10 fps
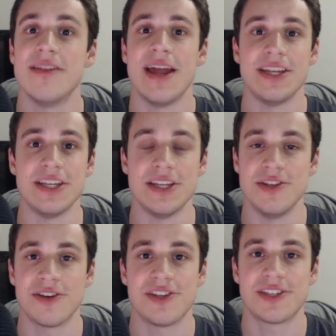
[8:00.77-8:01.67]
then
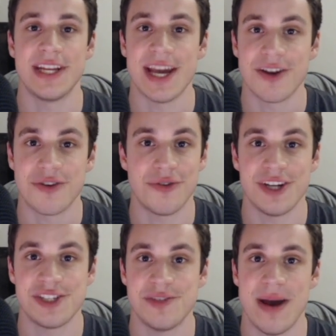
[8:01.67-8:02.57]
you're just going to get
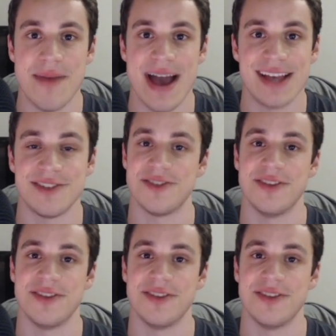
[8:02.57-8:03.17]
crushed by masters.